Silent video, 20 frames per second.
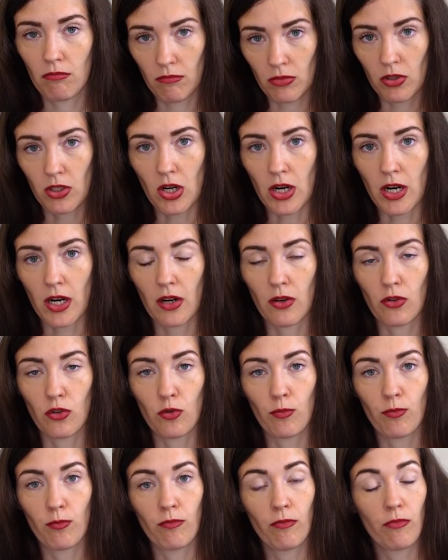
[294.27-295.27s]
start a
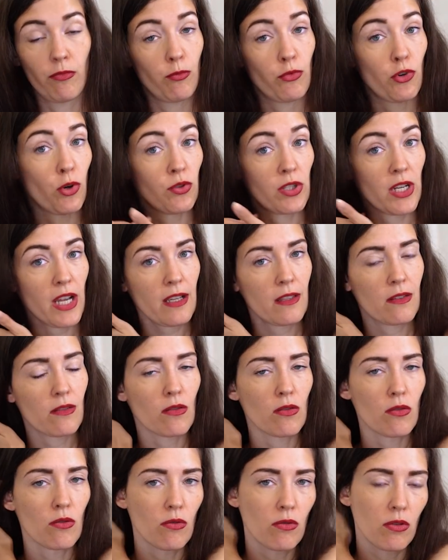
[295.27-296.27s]
new project,
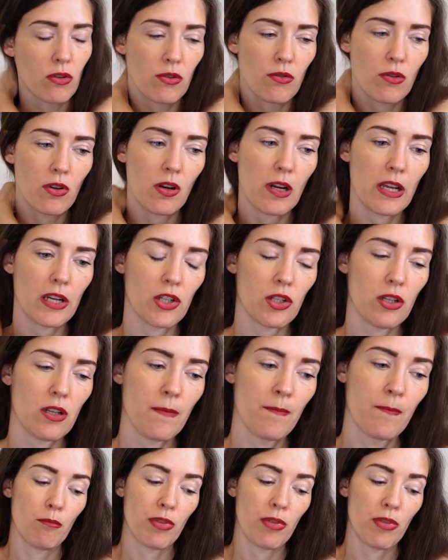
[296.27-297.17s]
a new collection